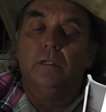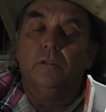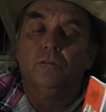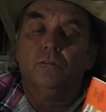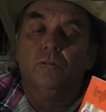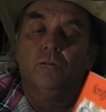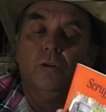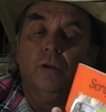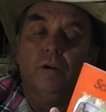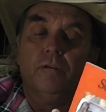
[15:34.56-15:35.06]

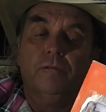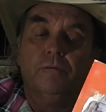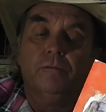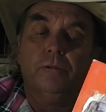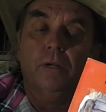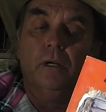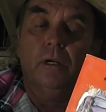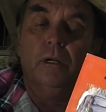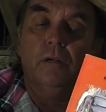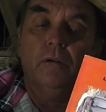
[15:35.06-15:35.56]
Scruff
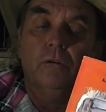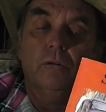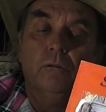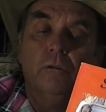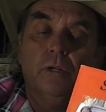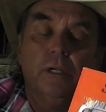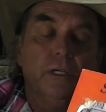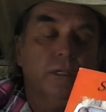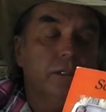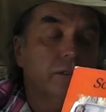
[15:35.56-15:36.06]

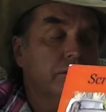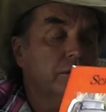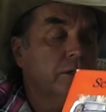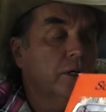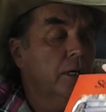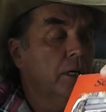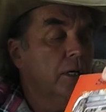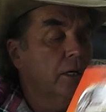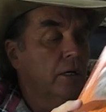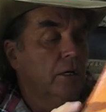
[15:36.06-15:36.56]
reckons.
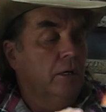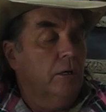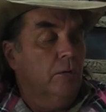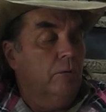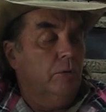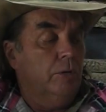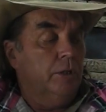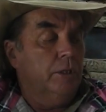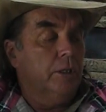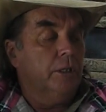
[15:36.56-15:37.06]

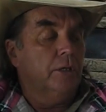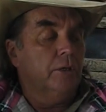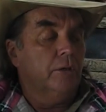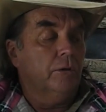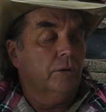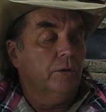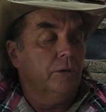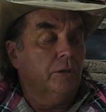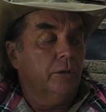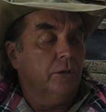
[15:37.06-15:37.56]
When you get
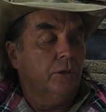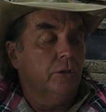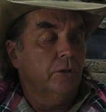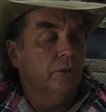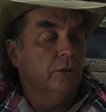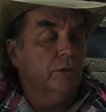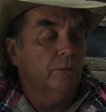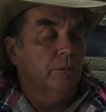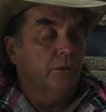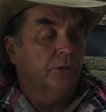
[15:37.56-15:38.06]
onto the
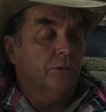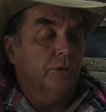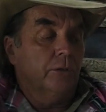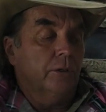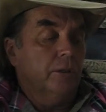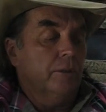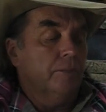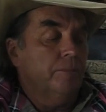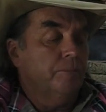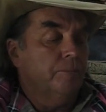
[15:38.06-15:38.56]
Google
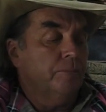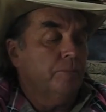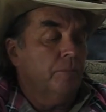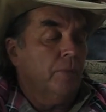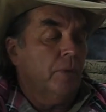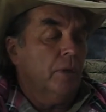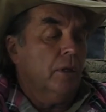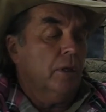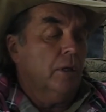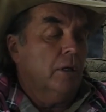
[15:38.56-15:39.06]
machine,
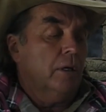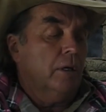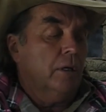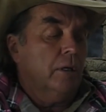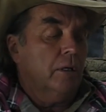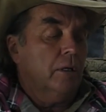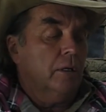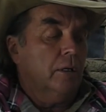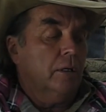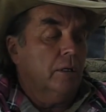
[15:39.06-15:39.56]

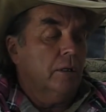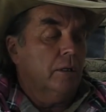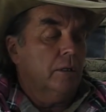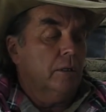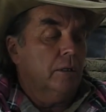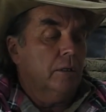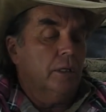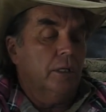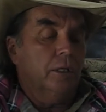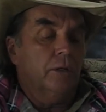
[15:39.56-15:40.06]

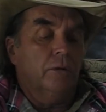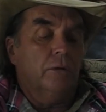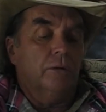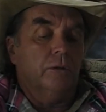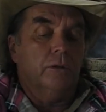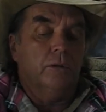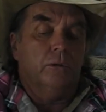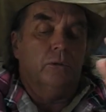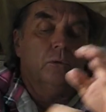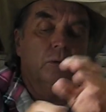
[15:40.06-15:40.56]
get
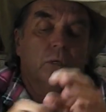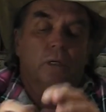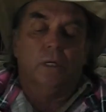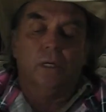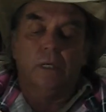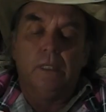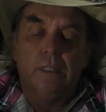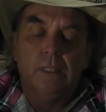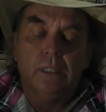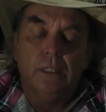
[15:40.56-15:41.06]

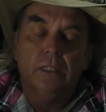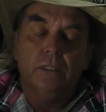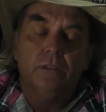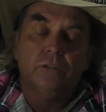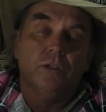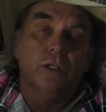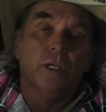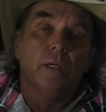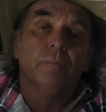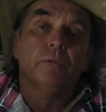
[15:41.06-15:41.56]
onto
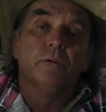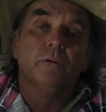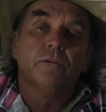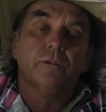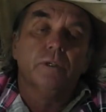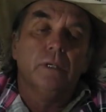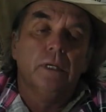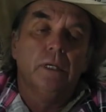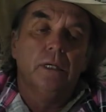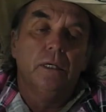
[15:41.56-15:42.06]
samples,
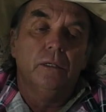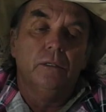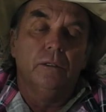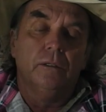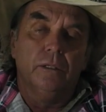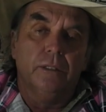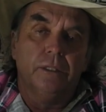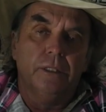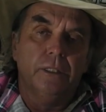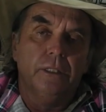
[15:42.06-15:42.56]

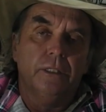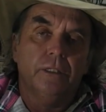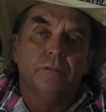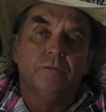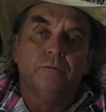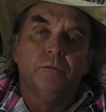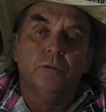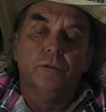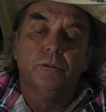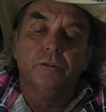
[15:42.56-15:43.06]
you'll hear this
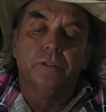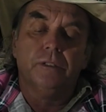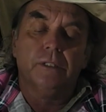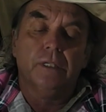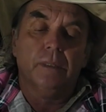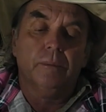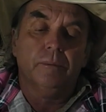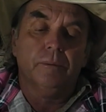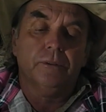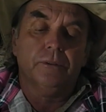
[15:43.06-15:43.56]
voice a
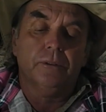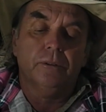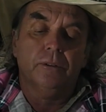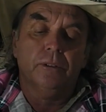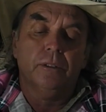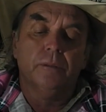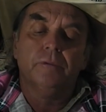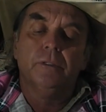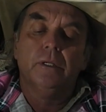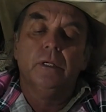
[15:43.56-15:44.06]
couple of
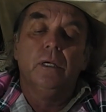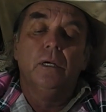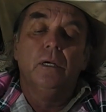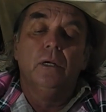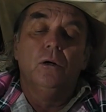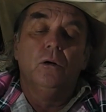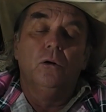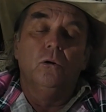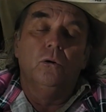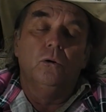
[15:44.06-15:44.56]
times,
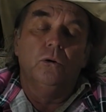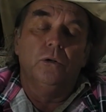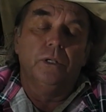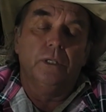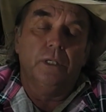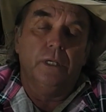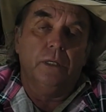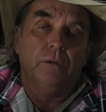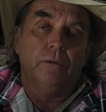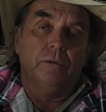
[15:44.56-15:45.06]
or
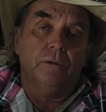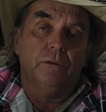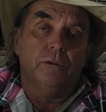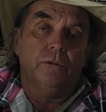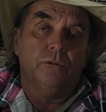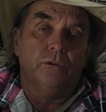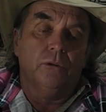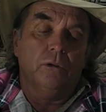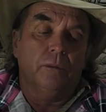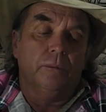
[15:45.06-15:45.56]
you go into
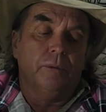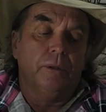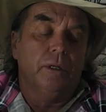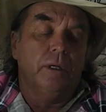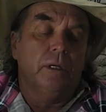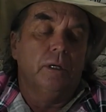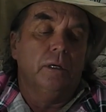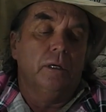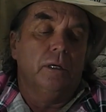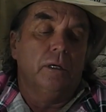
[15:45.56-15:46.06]
shop
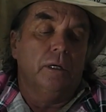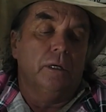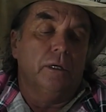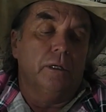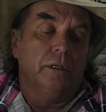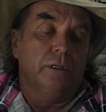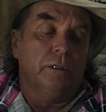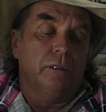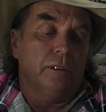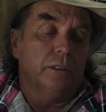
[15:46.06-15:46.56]

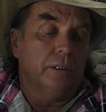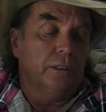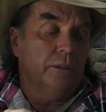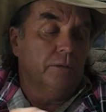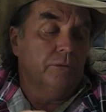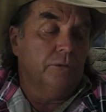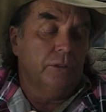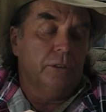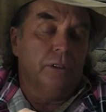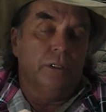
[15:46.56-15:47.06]
and it
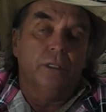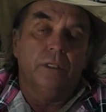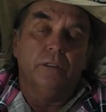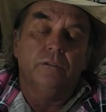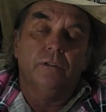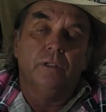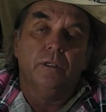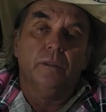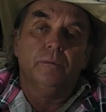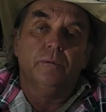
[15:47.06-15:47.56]
gives you an
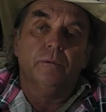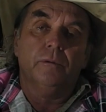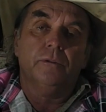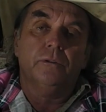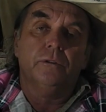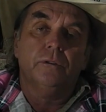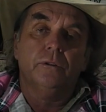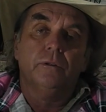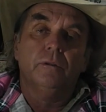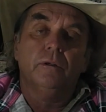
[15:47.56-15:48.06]
example or
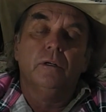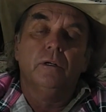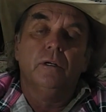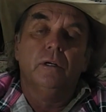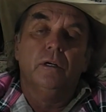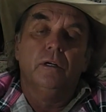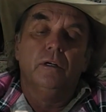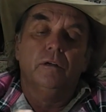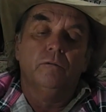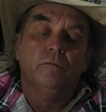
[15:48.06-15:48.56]
two
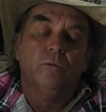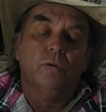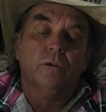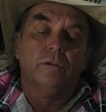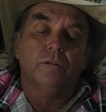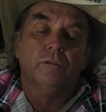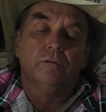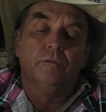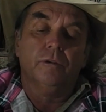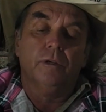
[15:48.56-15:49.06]
of
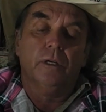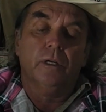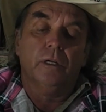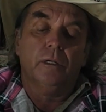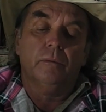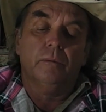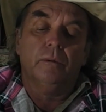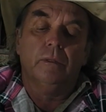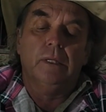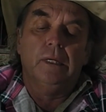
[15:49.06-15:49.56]
what's
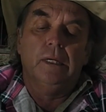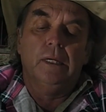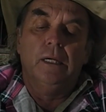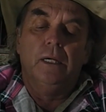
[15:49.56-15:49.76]
available.